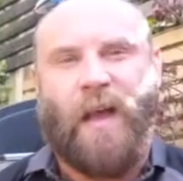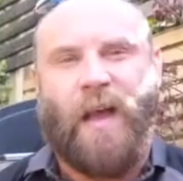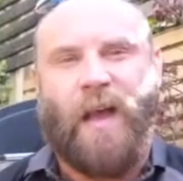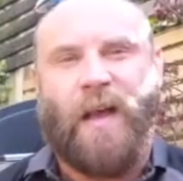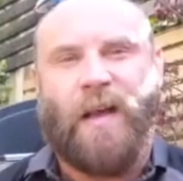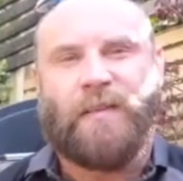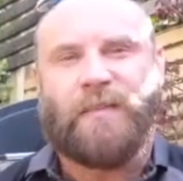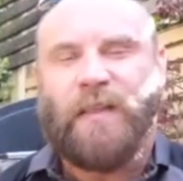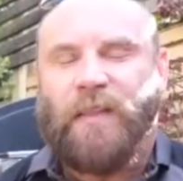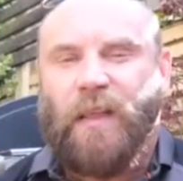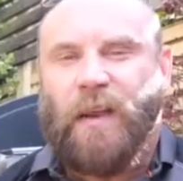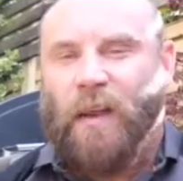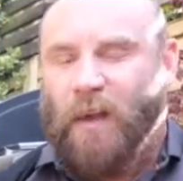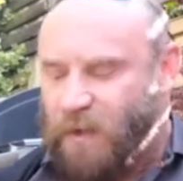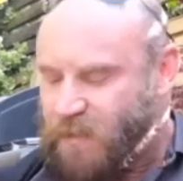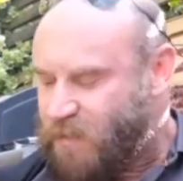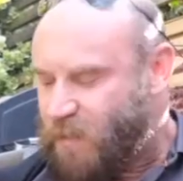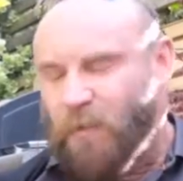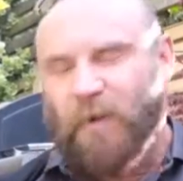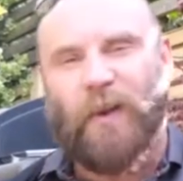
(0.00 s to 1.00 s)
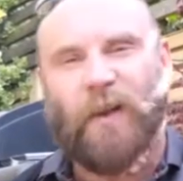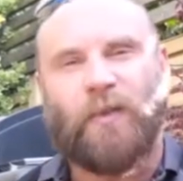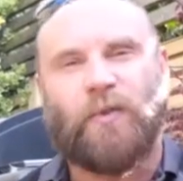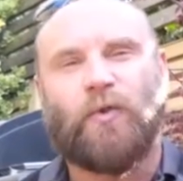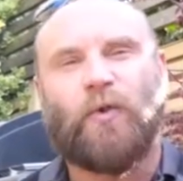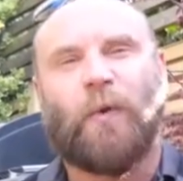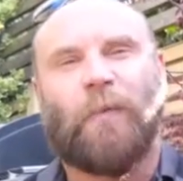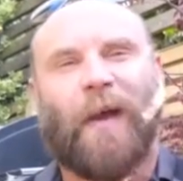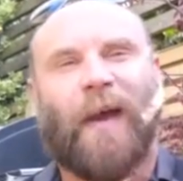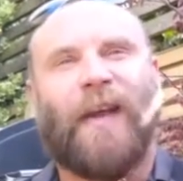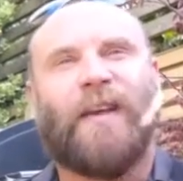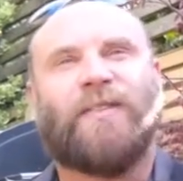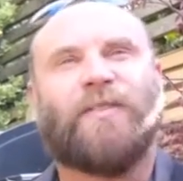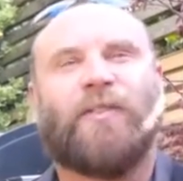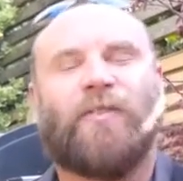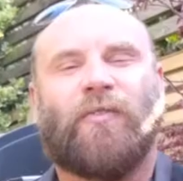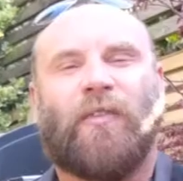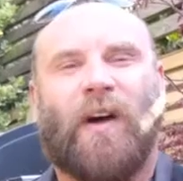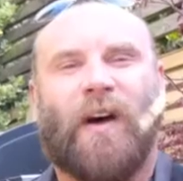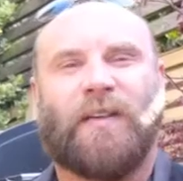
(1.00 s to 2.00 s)
So the last thing we're going to talk about is your
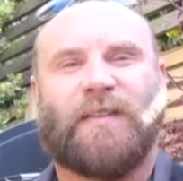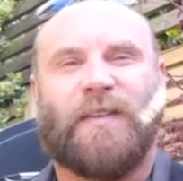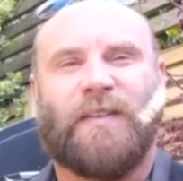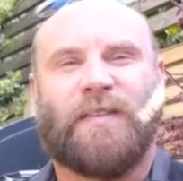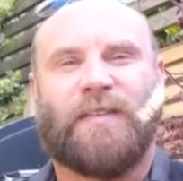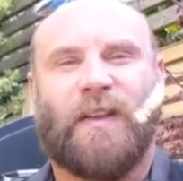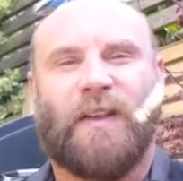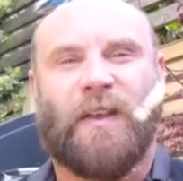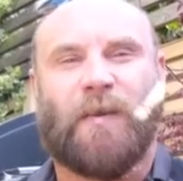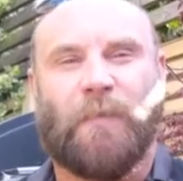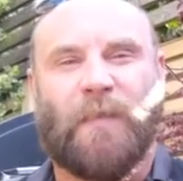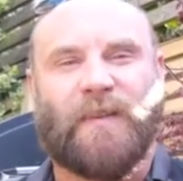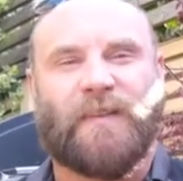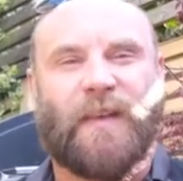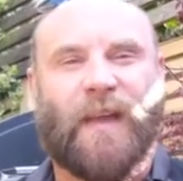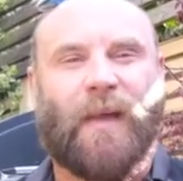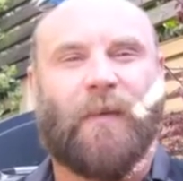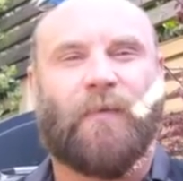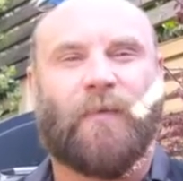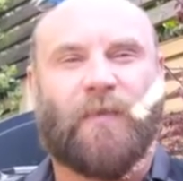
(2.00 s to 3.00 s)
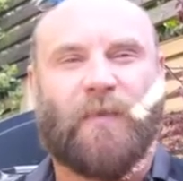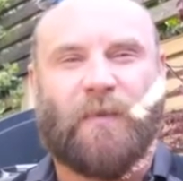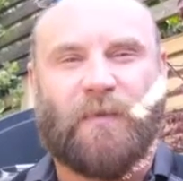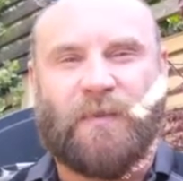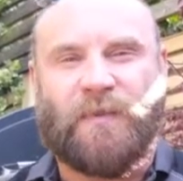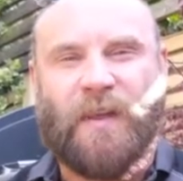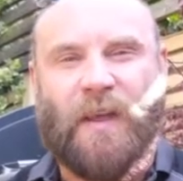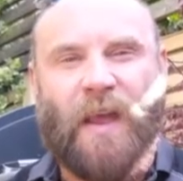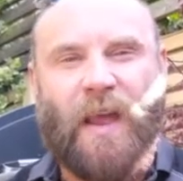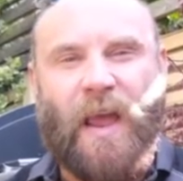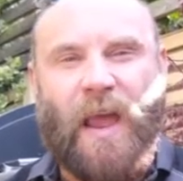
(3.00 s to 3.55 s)
grasses and your miscanthons.